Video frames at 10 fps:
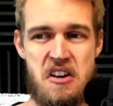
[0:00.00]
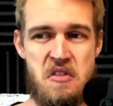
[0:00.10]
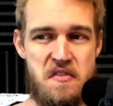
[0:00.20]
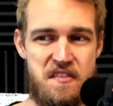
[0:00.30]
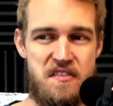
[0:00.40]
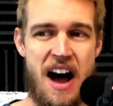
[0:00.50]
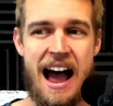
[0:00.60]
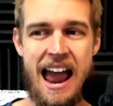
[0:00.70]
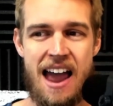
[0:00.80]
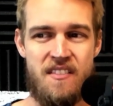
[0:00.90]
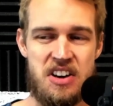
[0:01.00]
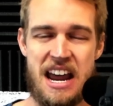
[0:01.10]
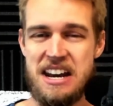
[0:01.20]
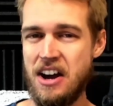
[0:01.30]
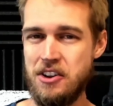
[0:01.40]
$500 and
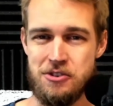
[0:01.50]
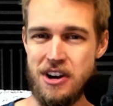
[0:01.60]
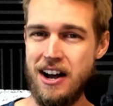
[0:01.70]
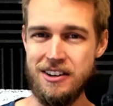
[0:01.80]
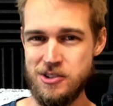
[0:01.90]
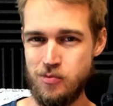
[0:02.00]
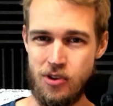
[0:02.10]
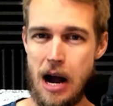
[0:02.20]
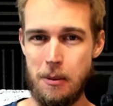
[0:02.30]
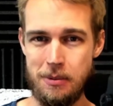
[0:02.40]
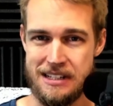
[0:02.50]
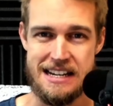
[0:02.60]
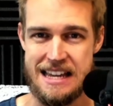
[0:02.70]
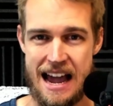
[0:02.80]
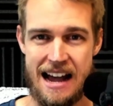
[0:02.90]
$800 probably in
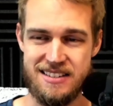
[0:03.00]
gas,